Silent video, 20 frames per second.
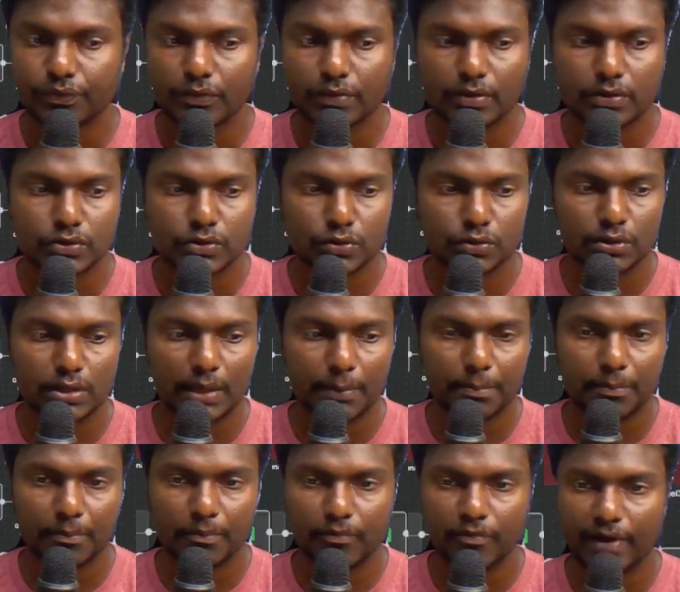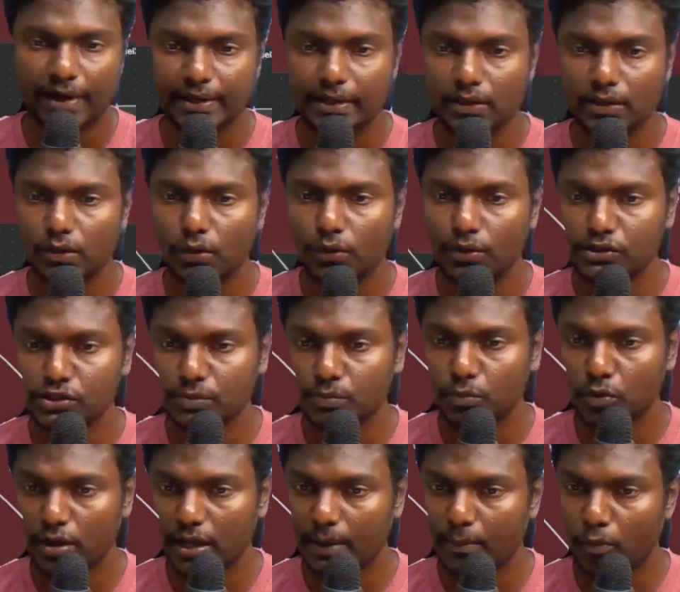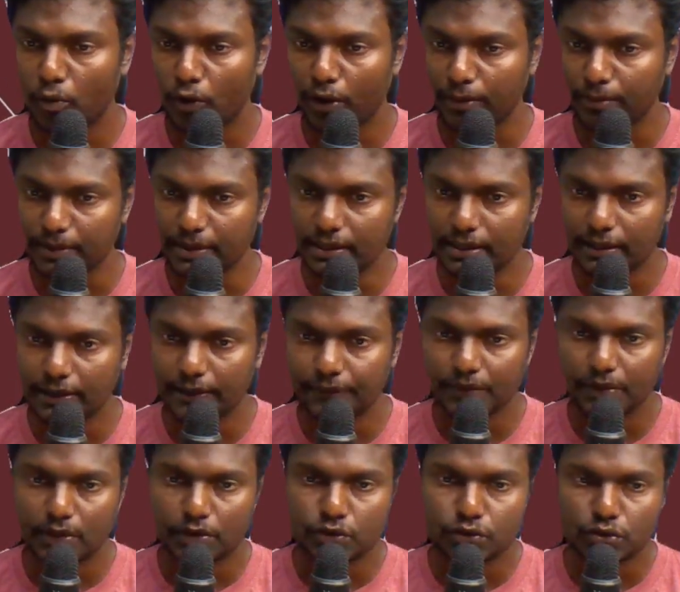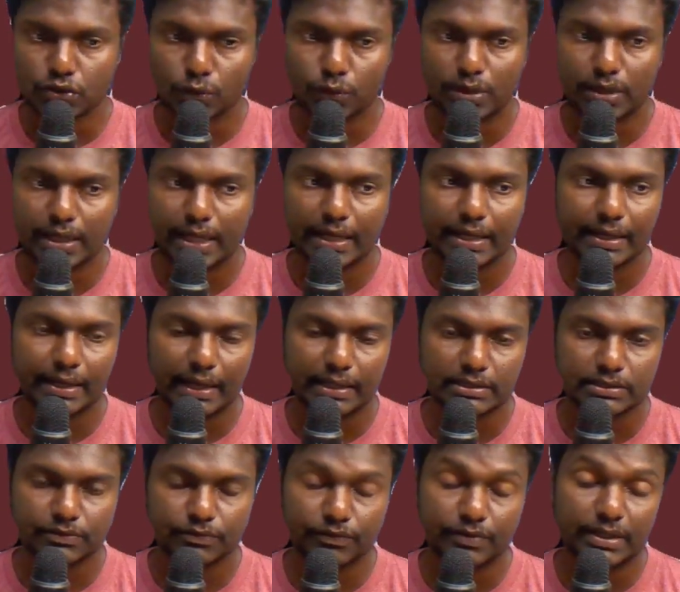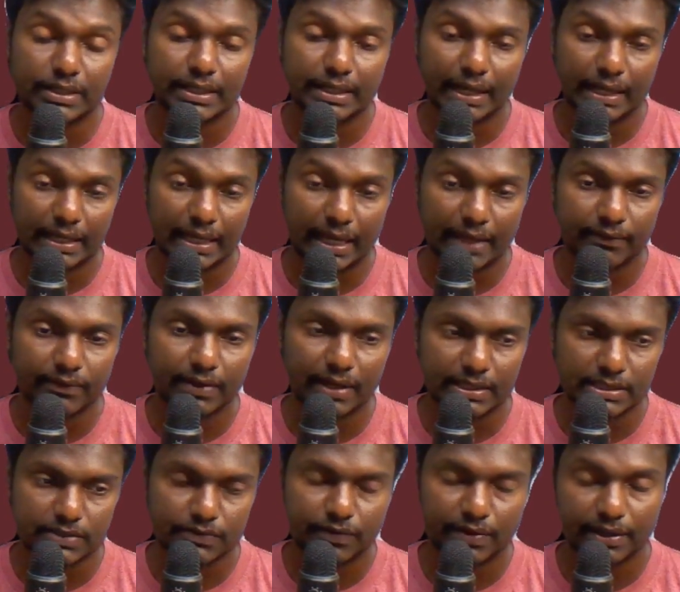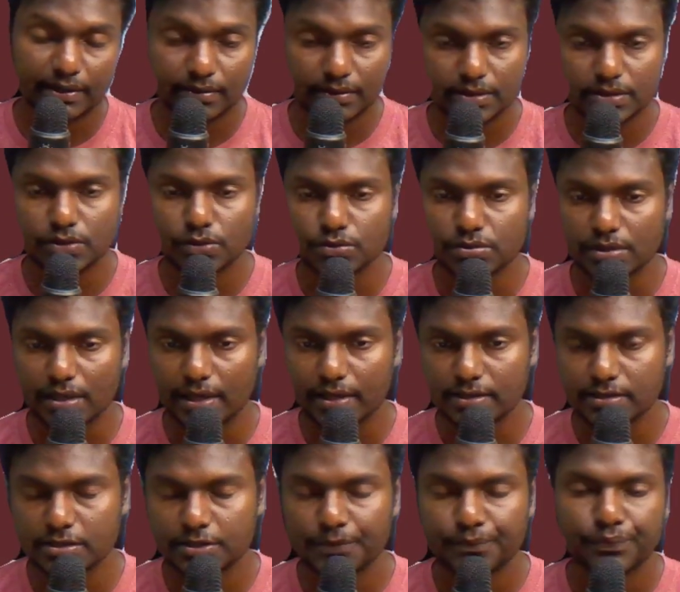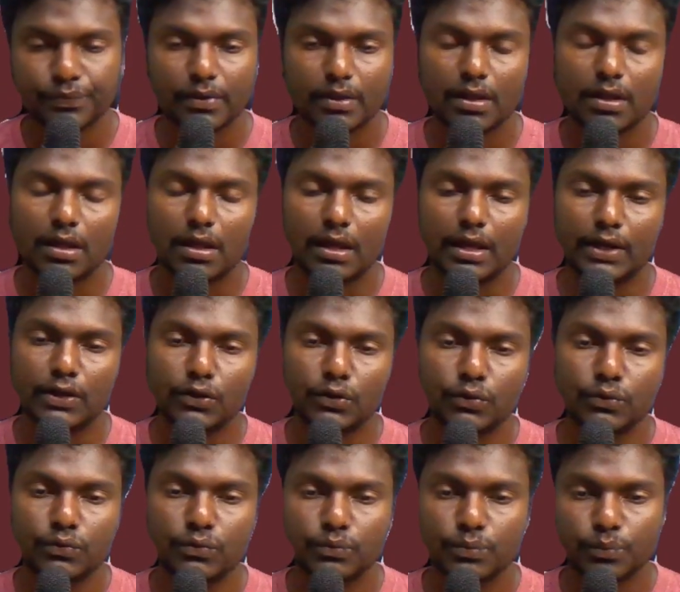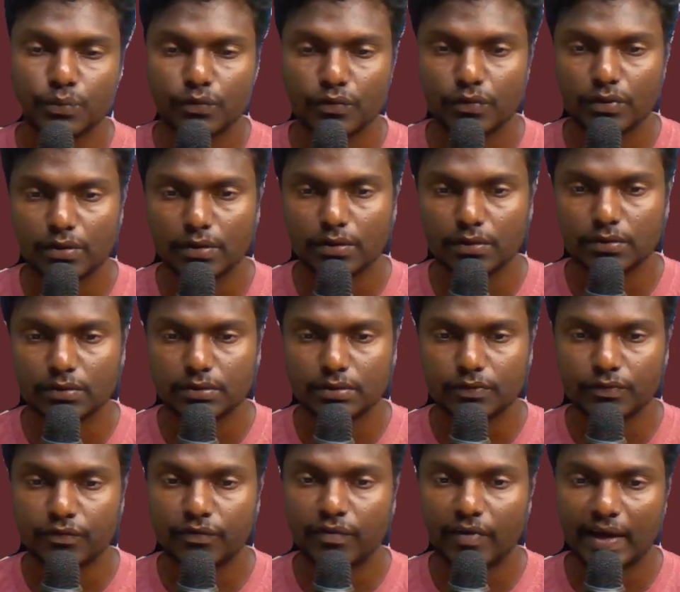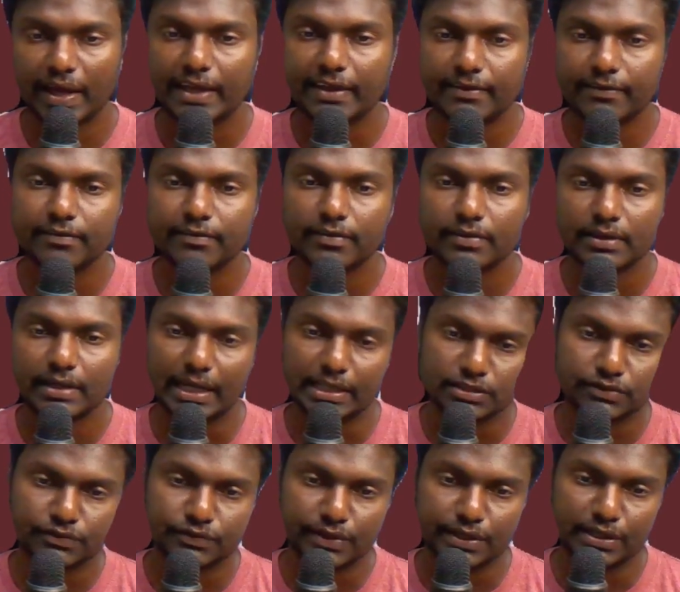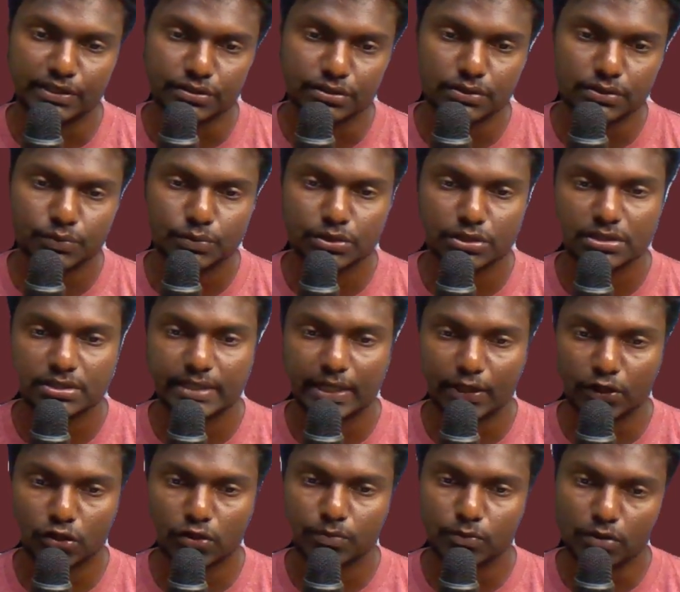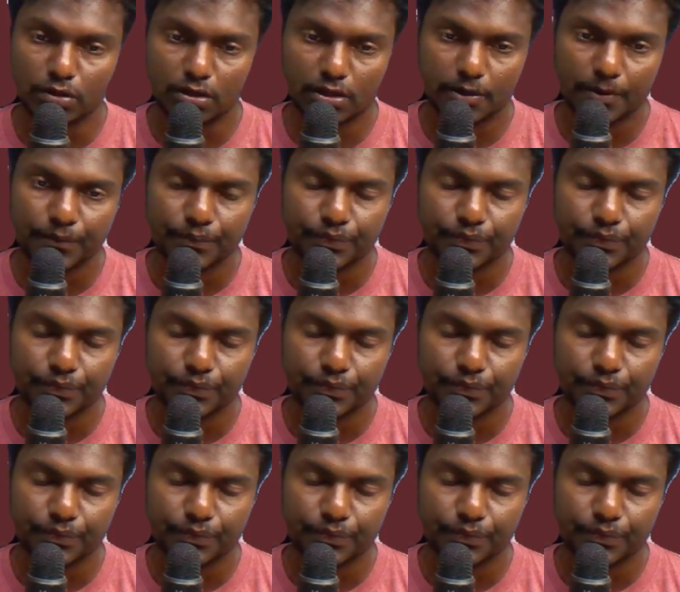So the final goal is to book an appointment. So we can have classified in this use case into 5 classifications, which is yet to book,